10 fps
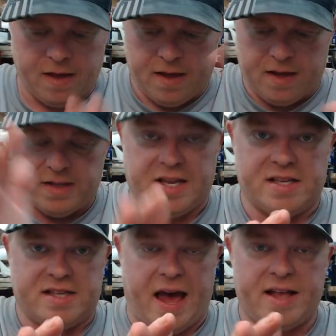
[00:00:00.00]

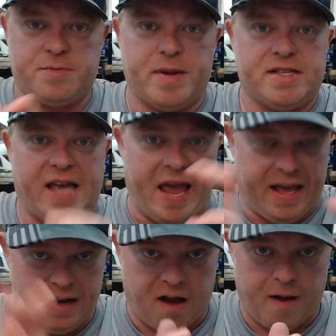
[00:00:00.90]
since that's been
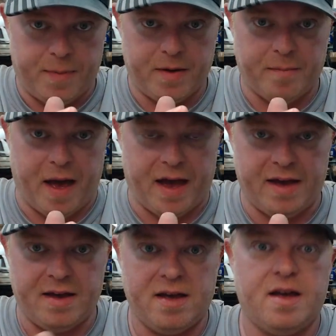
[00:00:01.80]
taken up
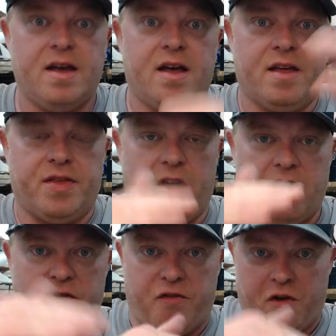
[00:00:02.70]
by the
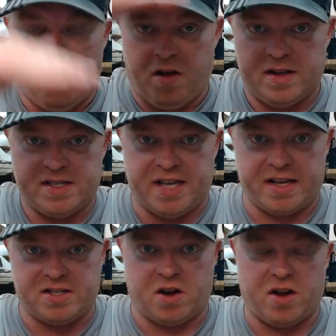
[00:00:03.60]
full 6th
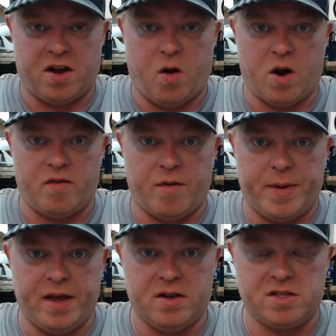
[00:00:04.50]
Circuit Court of
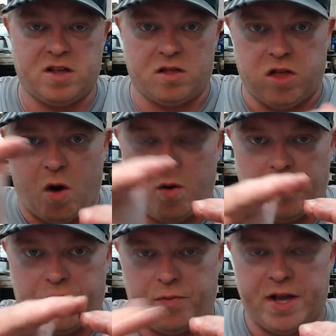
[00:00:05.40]
Appeals, the lower
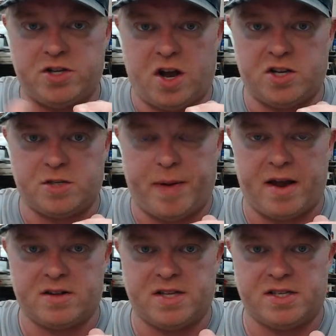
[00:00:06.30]
3-judges
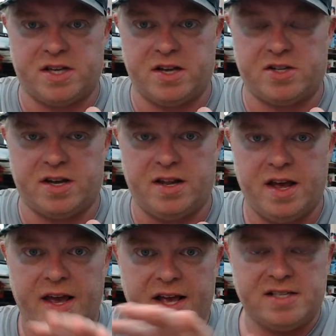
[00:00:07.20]
panel's decision
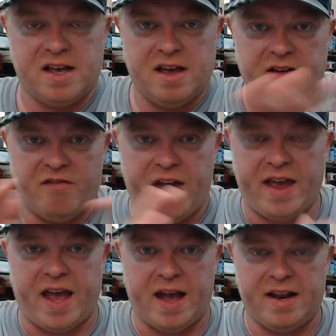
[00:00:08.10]
is
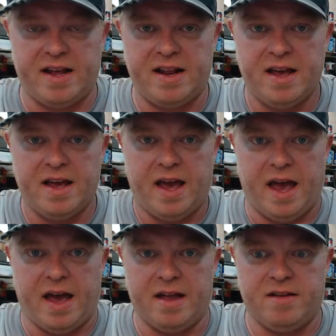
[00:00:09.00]
vacated,
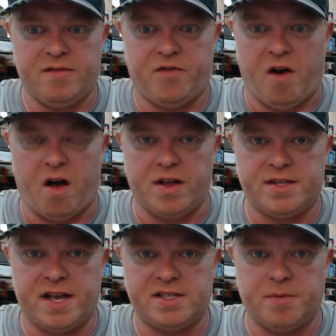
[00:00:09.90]
and for all
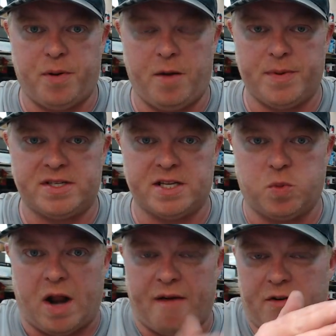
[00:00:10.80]
intents and purposes,
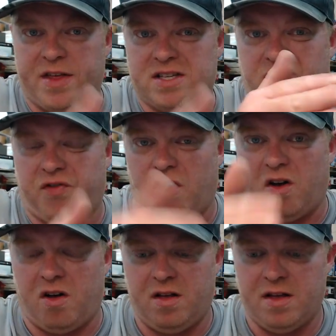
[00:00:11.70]
whatever this
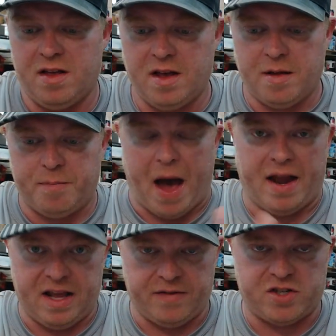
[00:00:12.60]
full
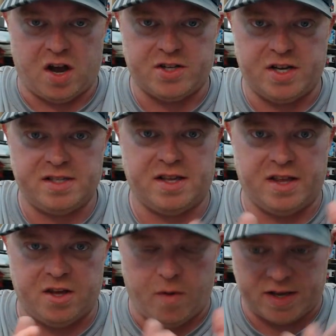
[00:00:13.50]
body of judges in the
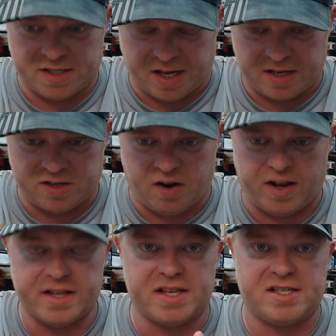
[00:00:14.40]
U.S. 6th
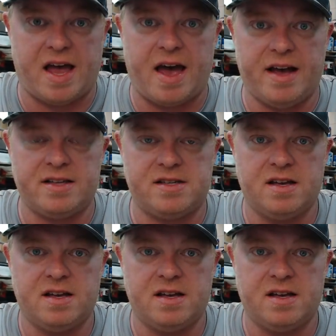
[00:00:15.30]
Circuit decides,